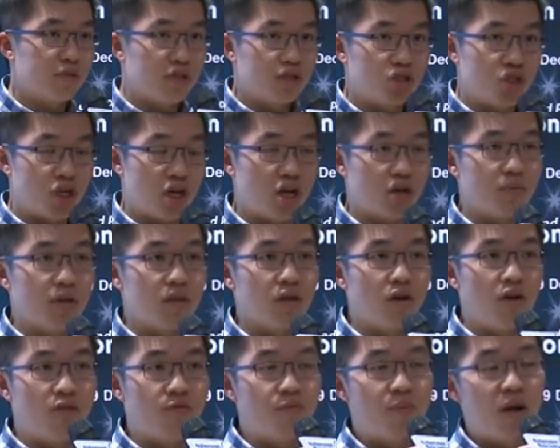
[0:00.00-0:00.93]
chairman
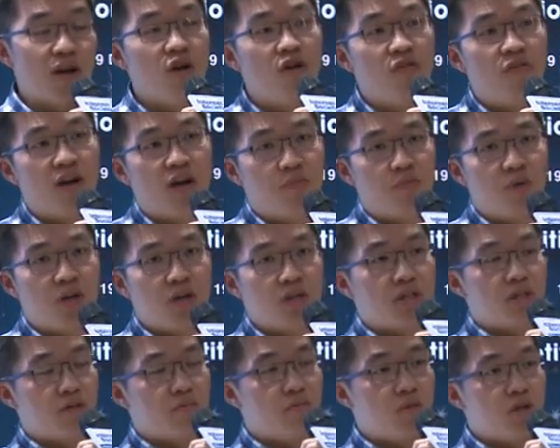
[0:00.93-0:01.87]
of Bank of
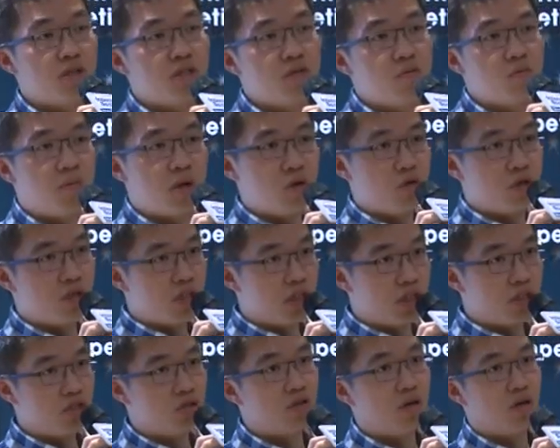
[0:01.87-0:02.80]
America, Merrill
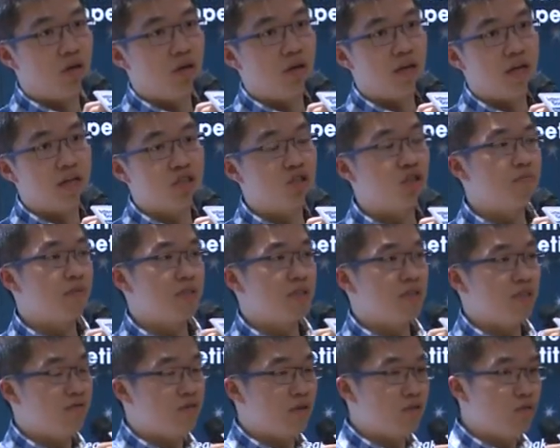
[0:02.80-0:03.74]
Lynch, Asia
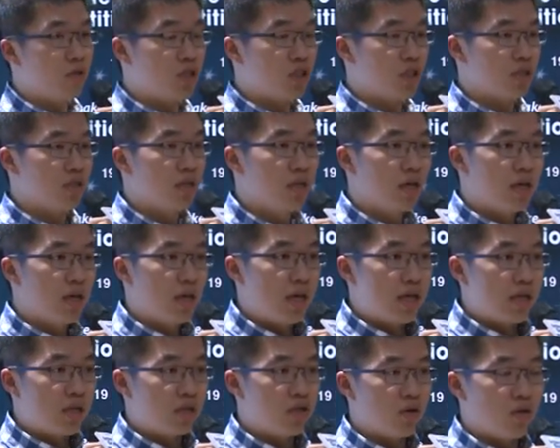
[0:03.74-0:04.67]
Pacific region.
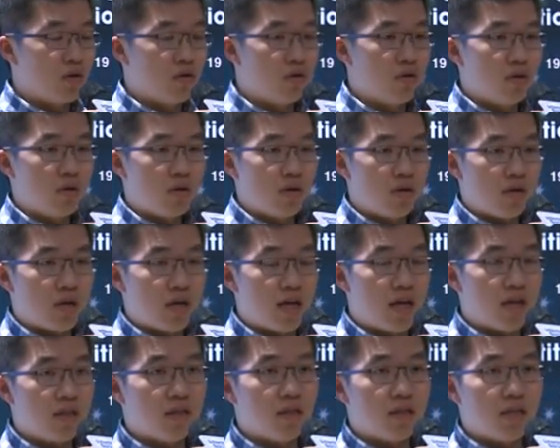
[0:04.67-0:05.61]
So,
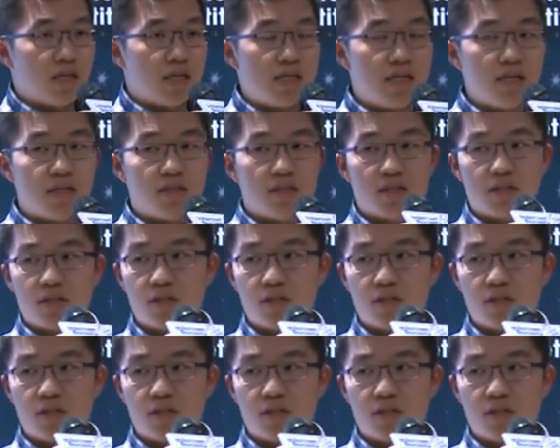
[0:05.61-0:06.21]
and he